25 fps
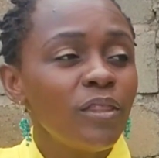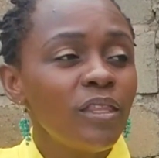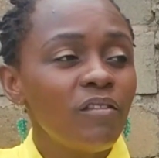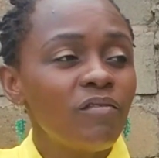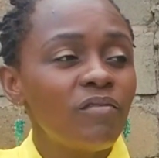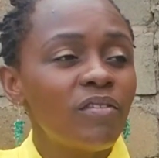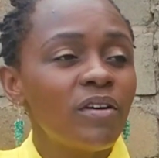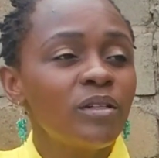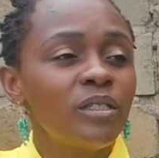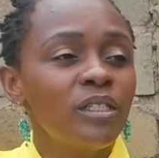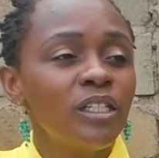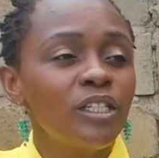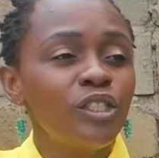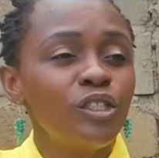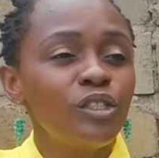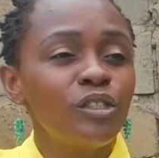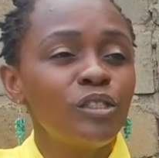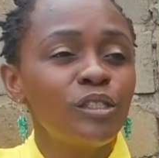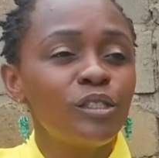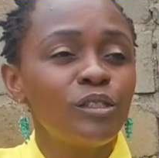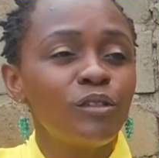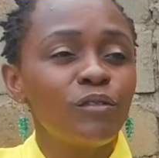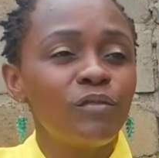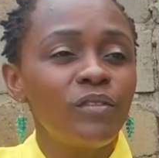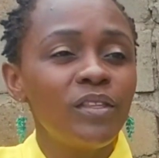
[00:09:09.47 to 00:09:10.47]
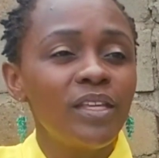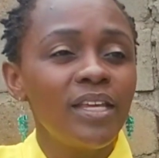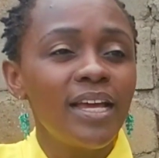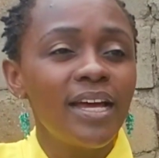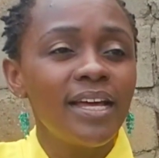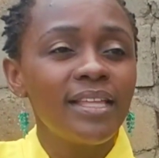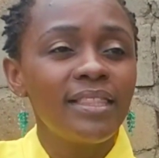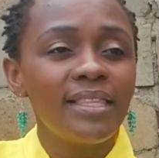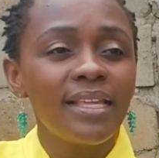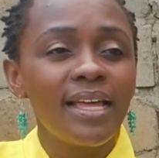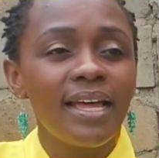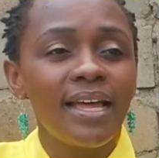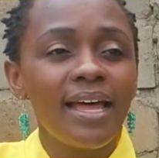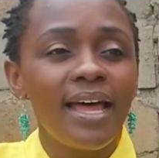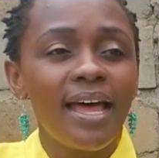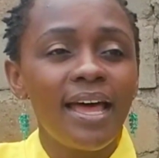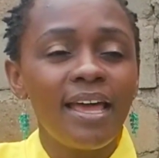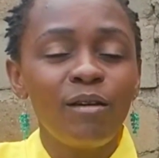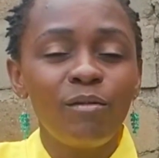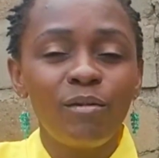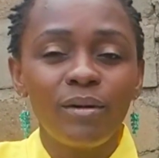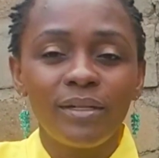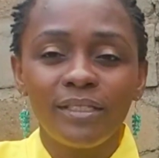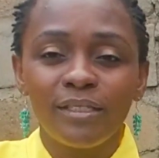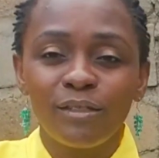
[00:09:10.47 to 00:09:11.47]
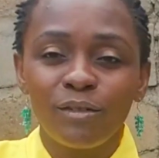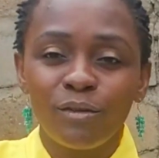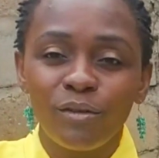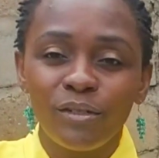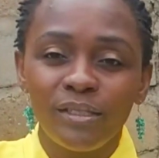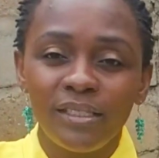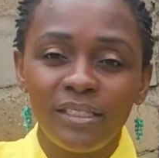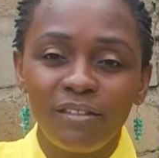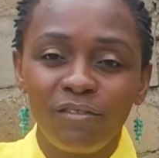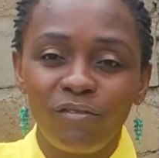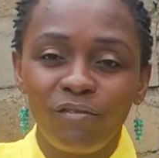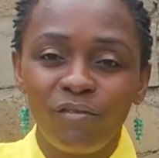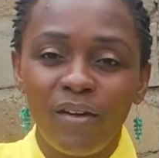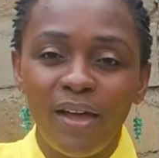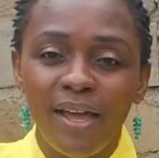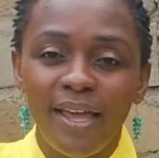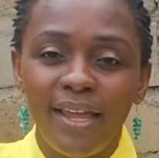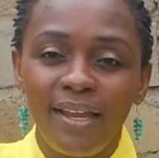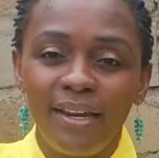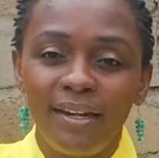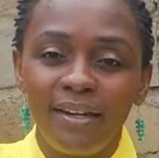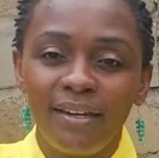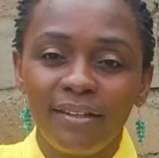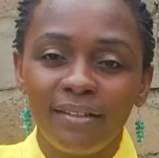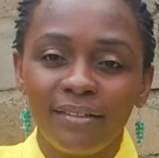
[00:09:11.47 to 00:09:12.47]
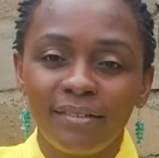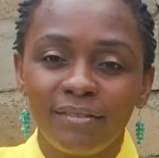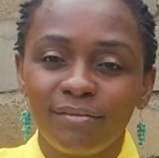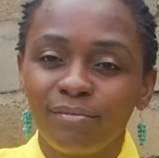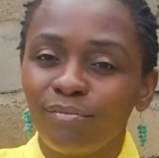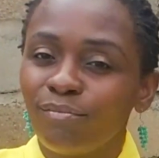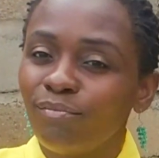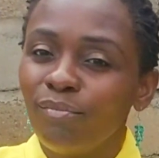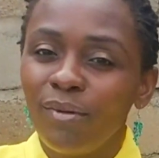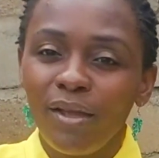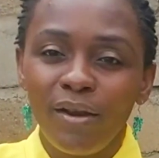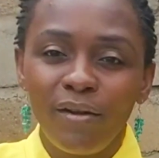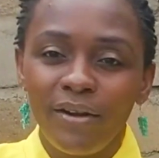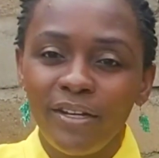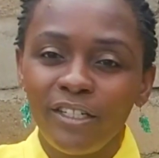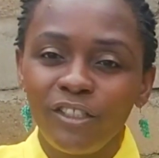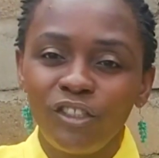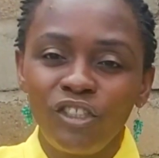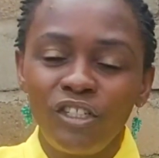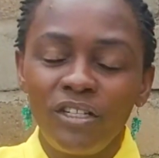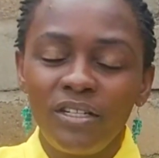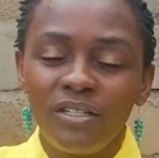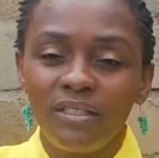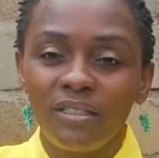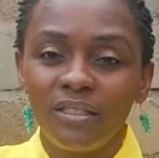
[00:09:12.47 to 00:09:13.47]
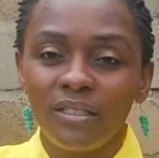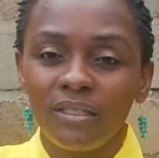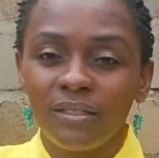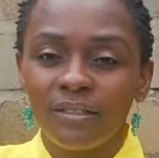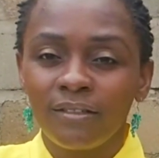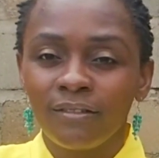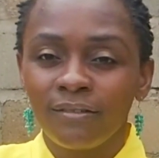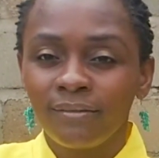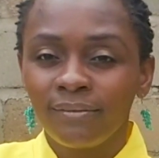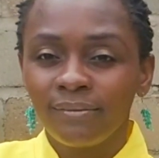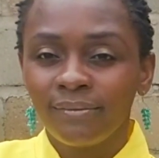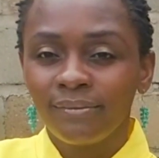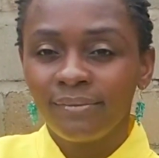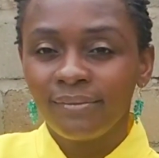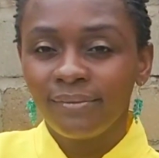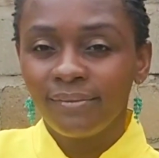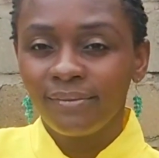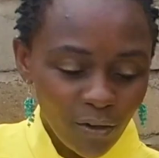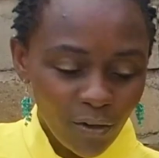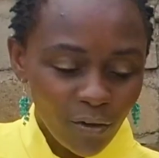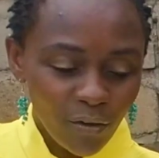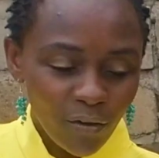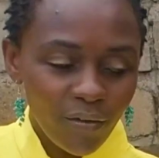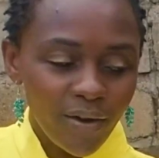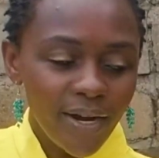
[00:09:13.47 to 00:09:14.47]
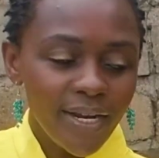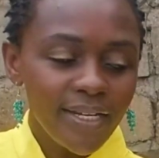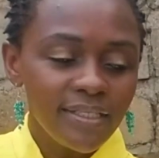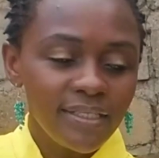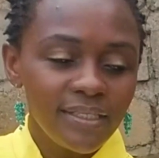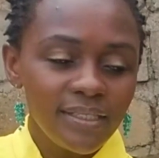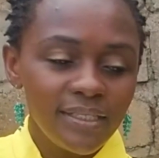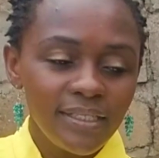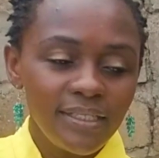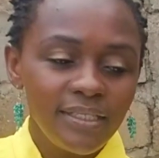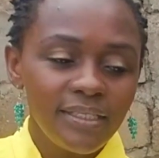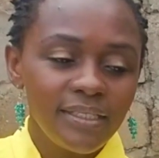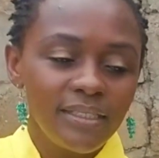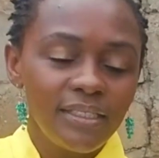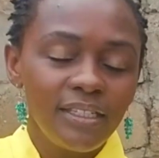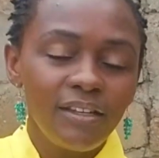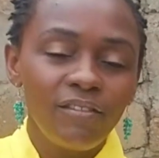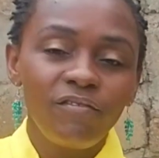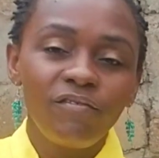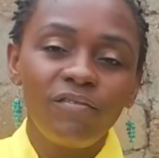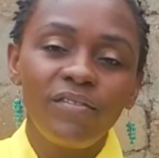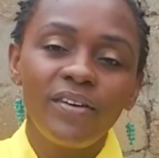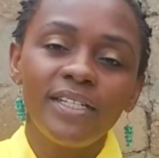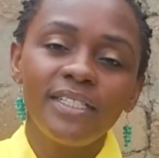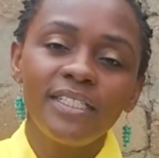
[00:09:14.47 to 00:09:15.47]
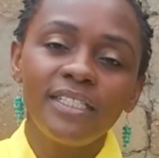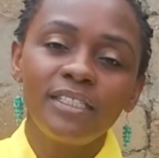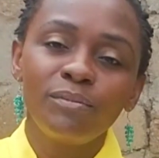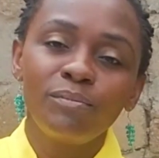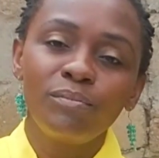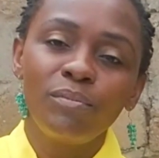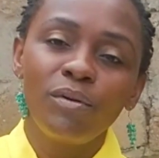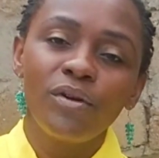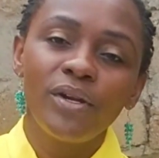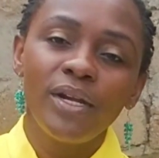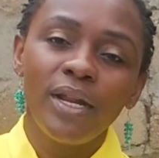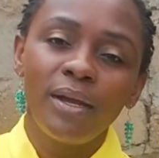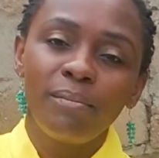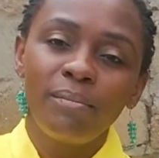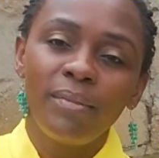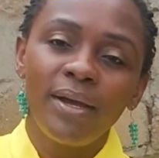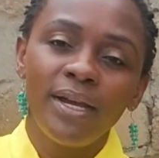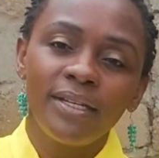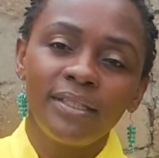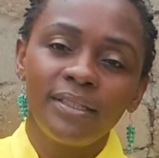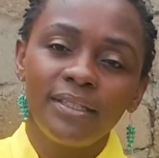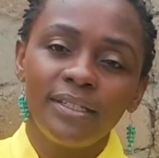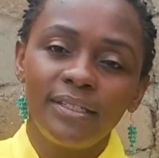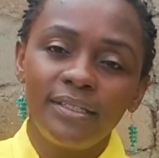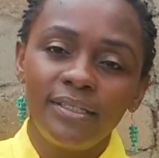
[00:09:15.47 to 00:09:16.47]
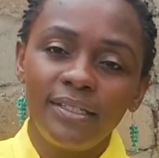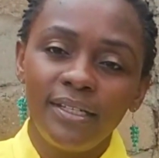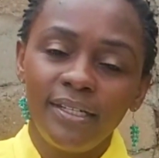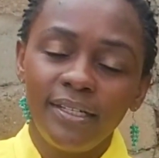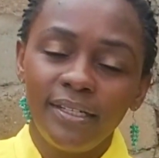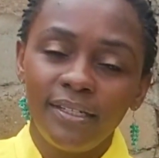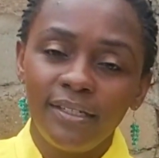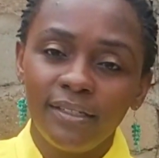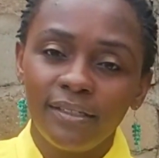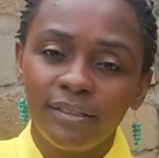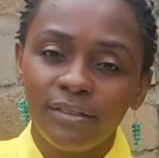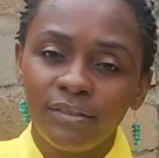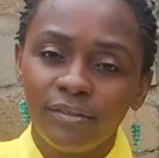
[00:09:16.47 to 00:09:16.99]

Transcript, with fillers: the foundations of the earth, I was crucified. Bereshit. Christ is the firstborn among the dead.